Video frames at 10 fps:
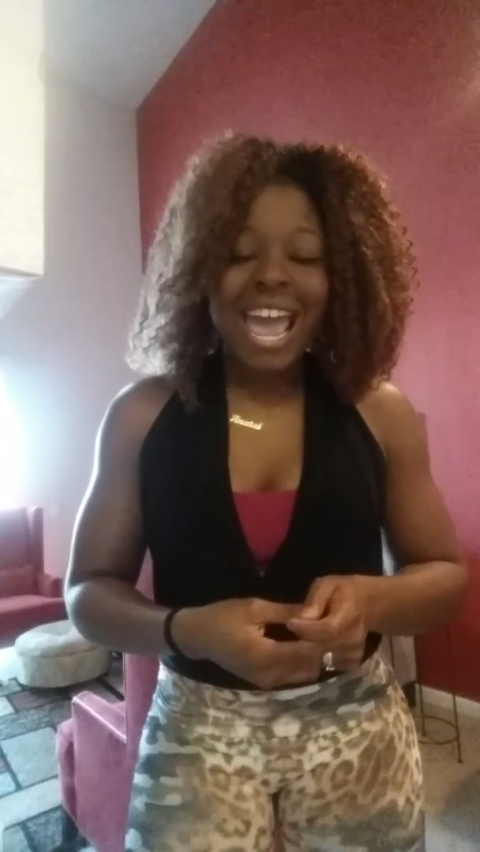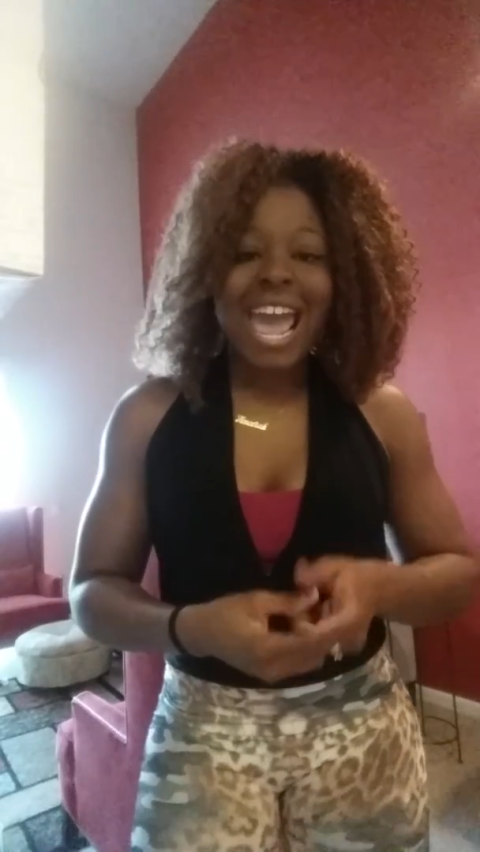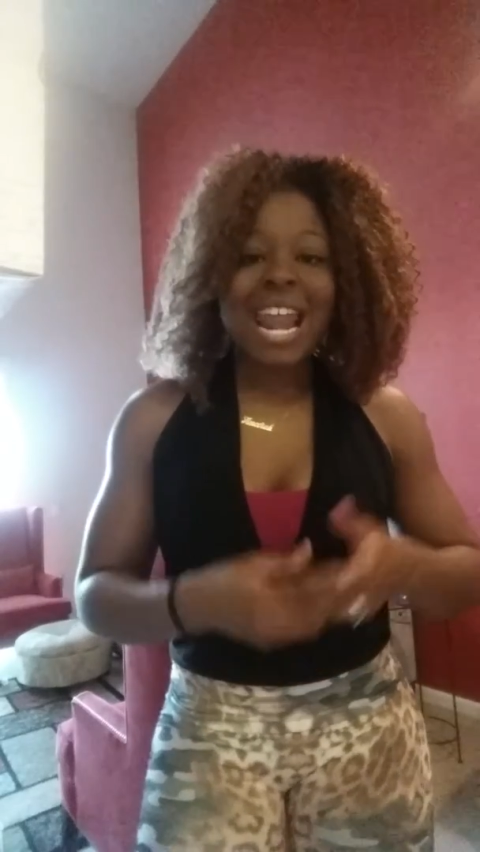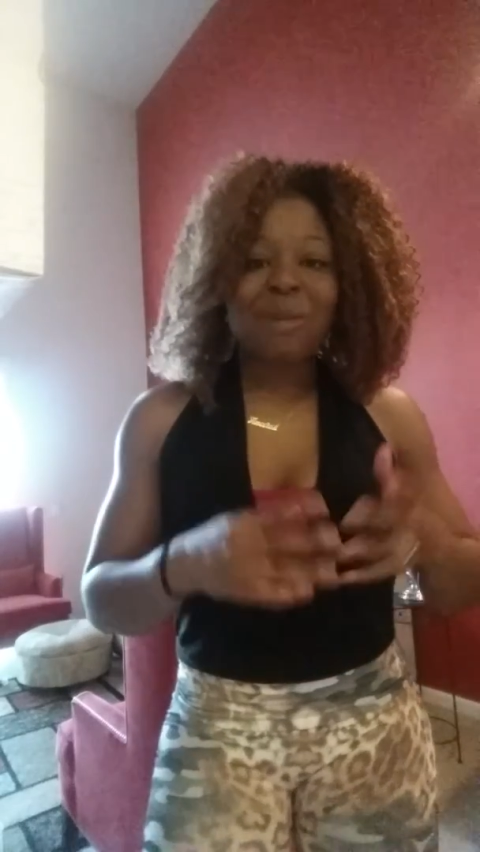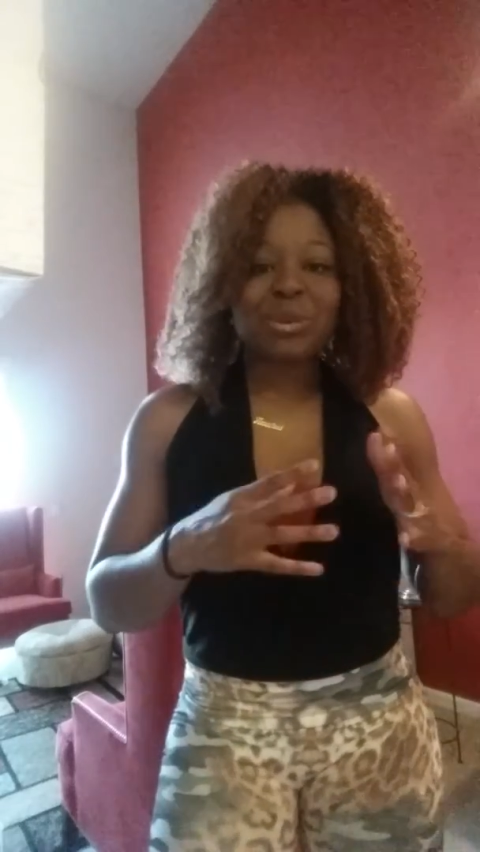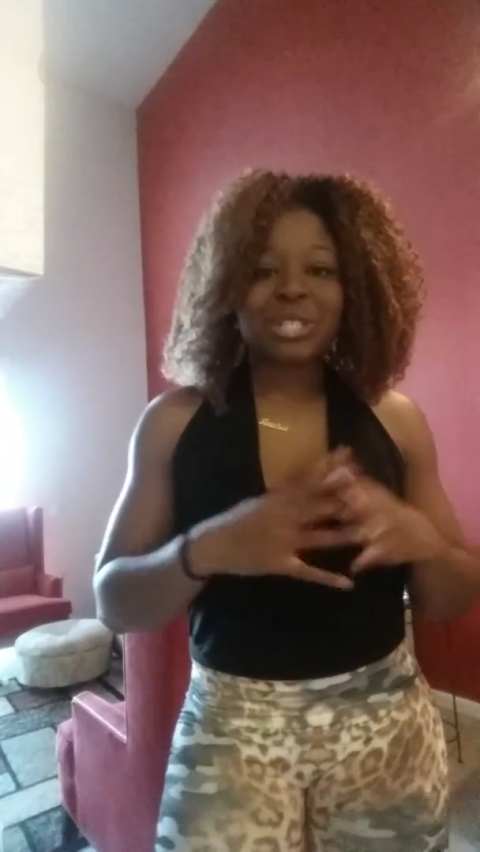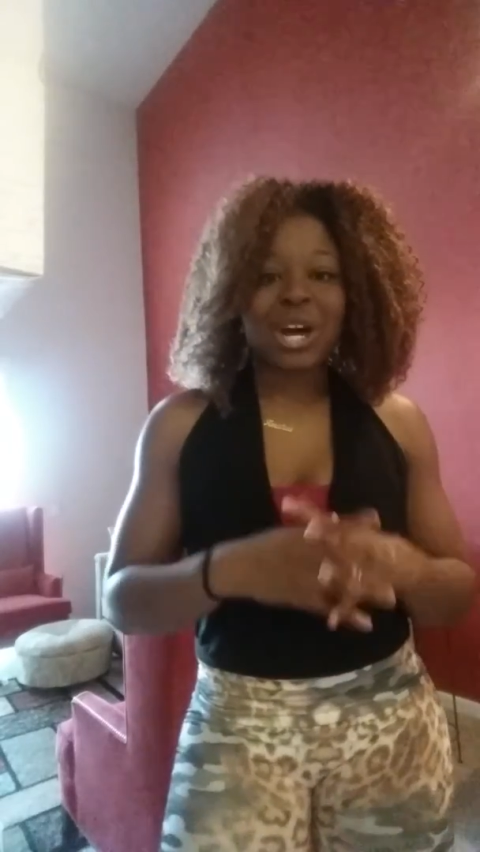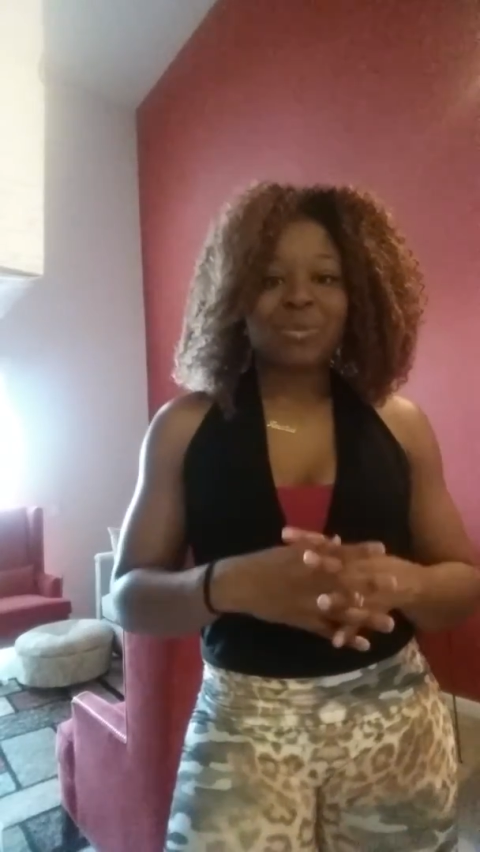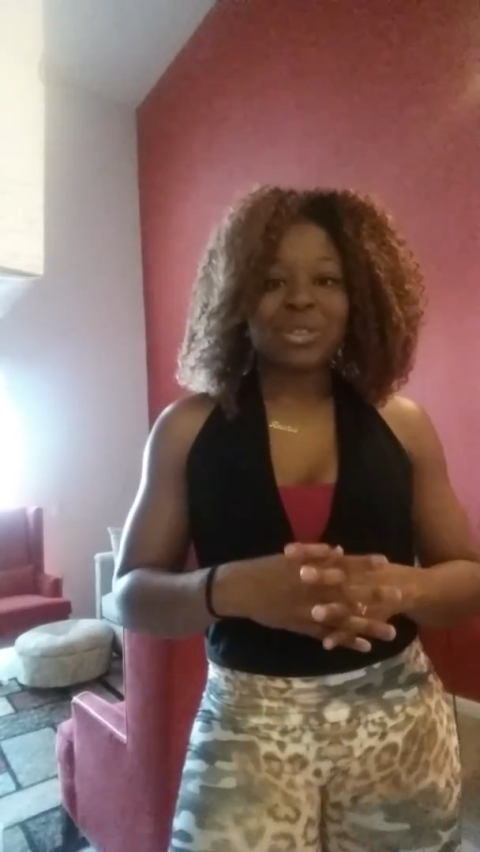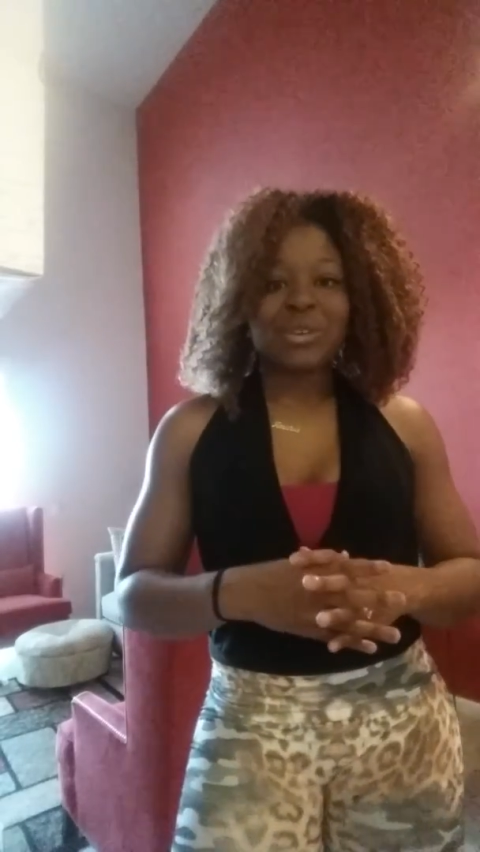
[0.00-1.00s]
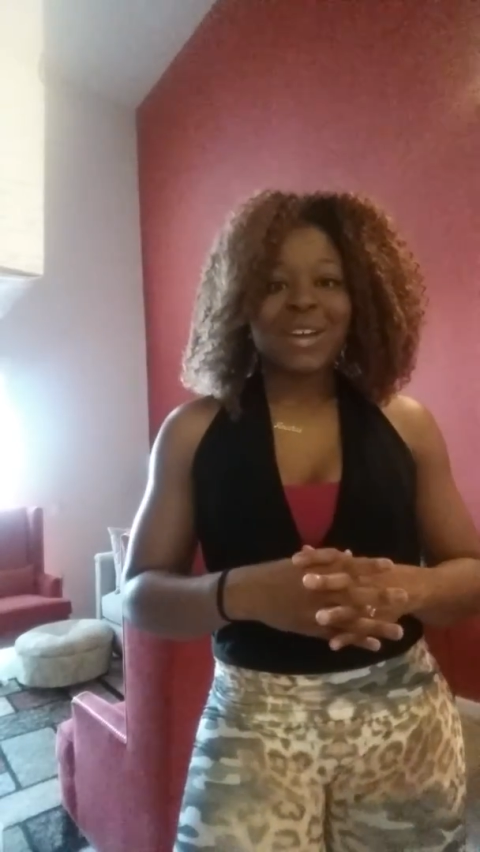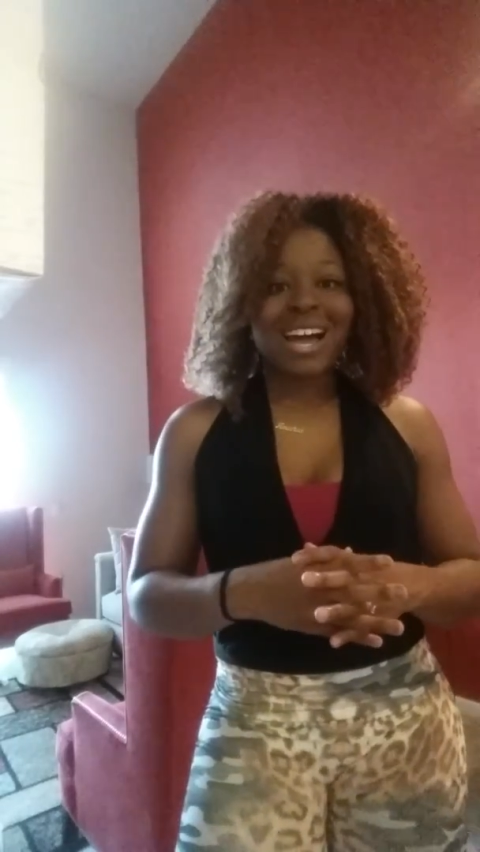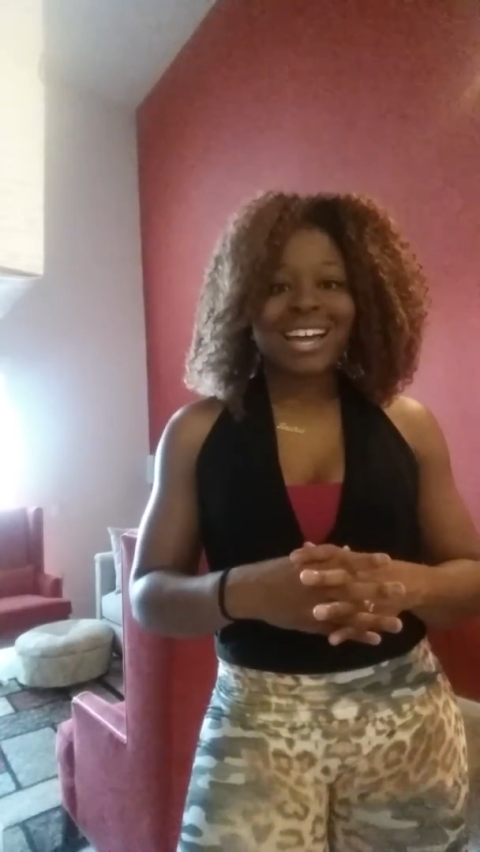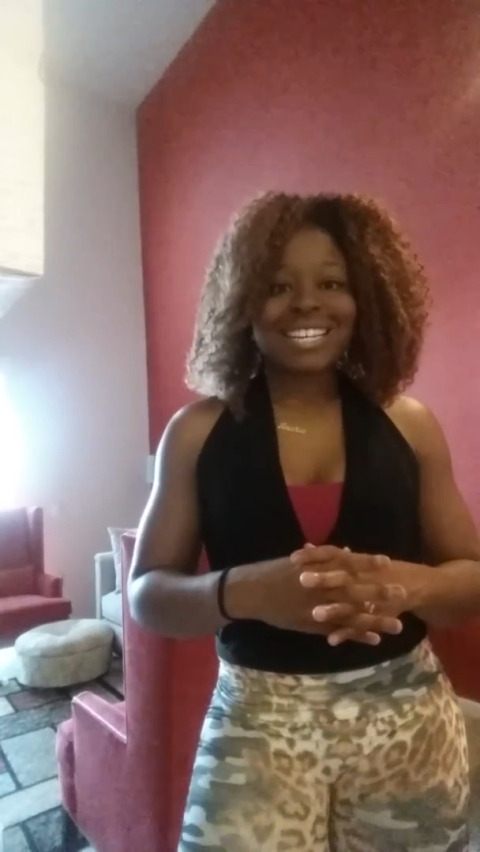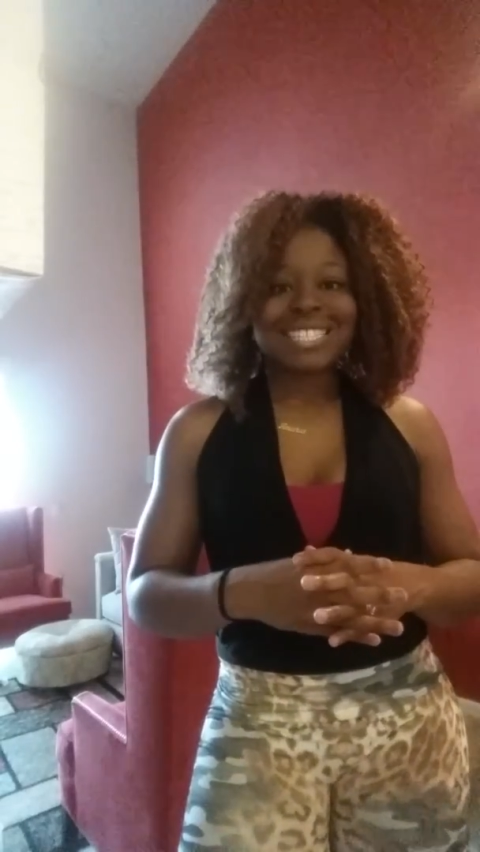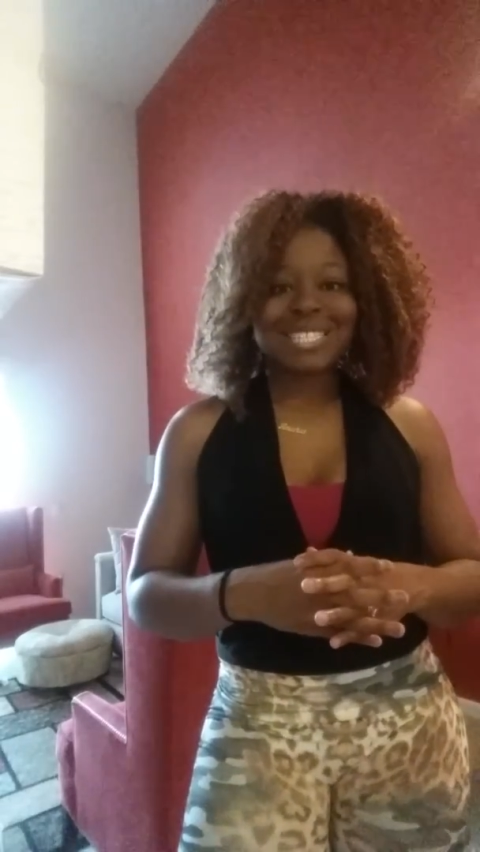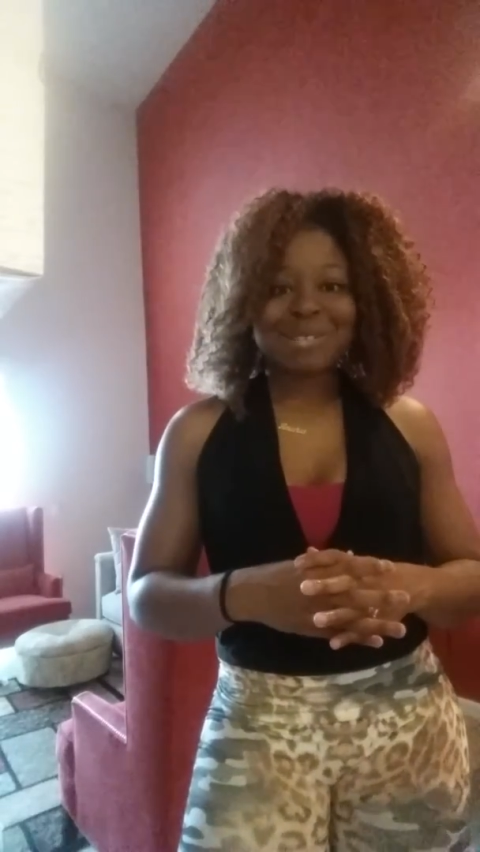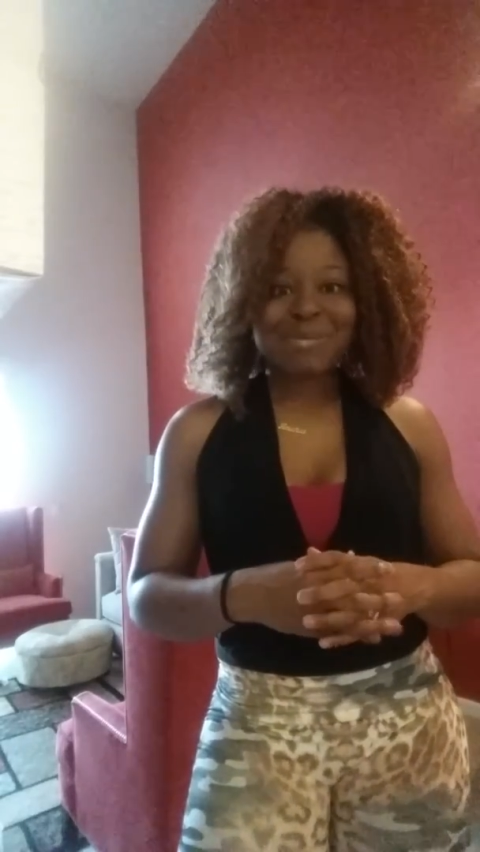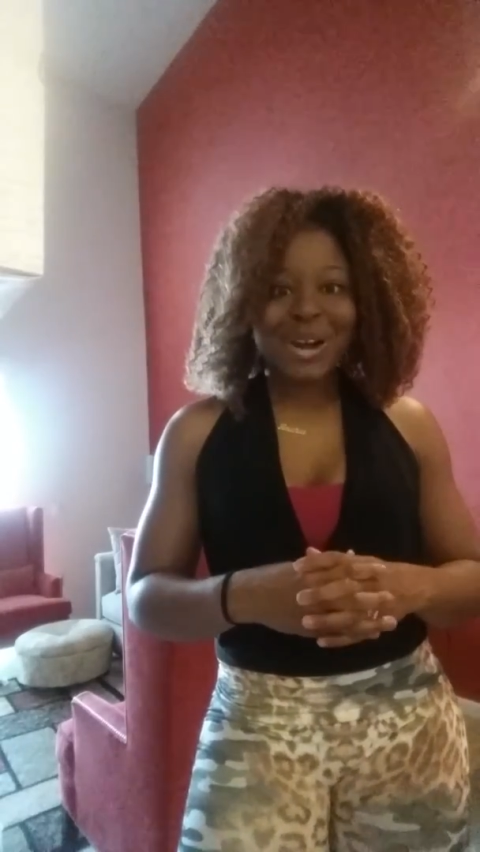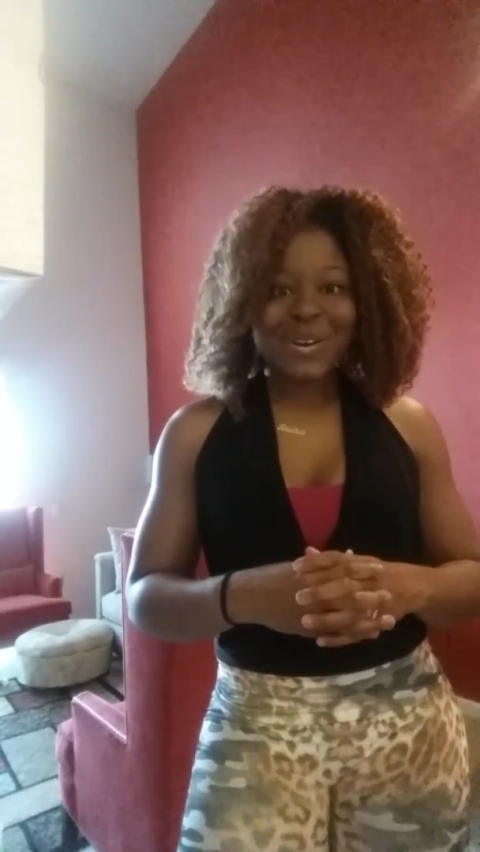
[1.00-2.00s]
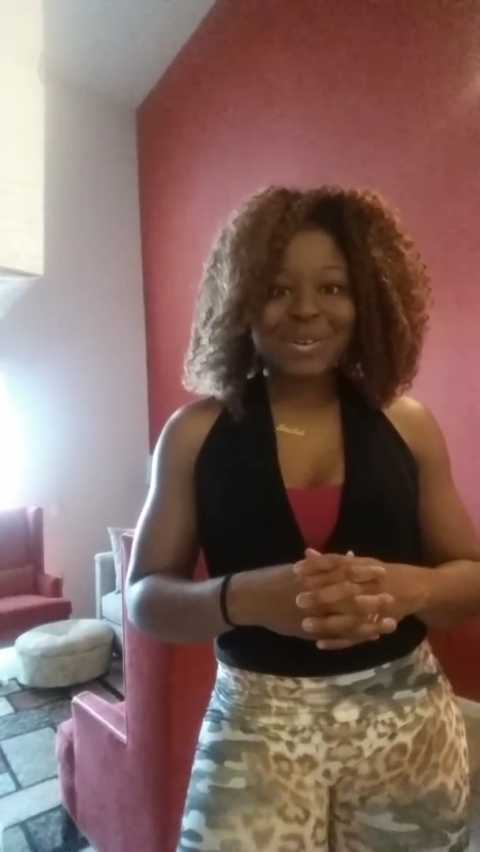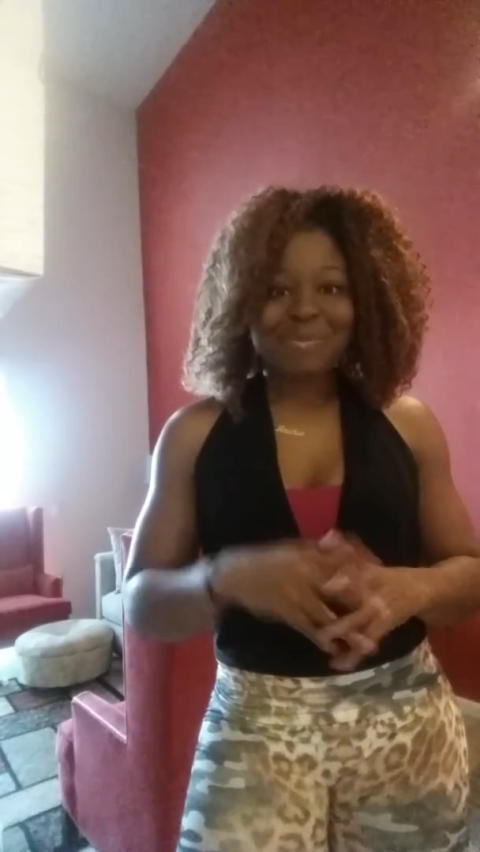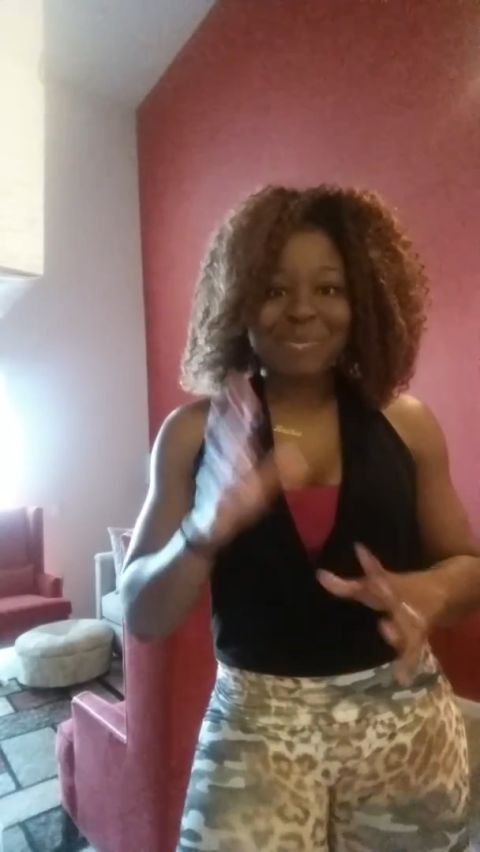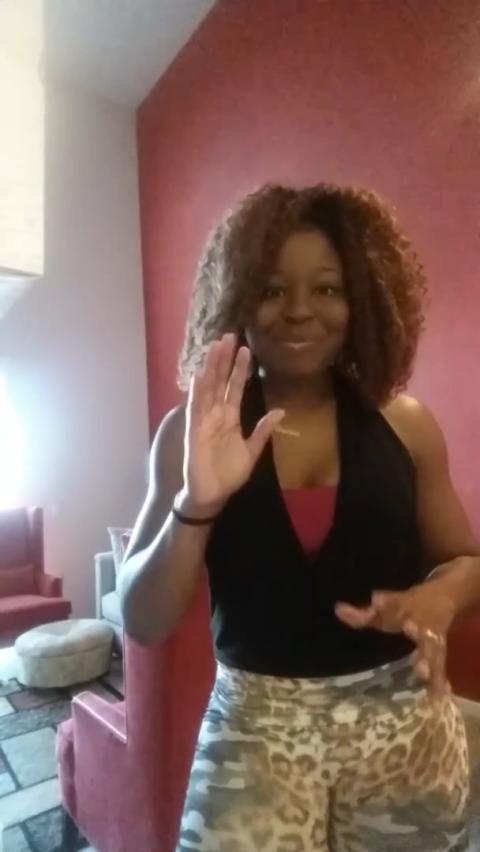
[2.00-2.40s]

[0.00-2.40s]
and I will talk with you guys tomorrow.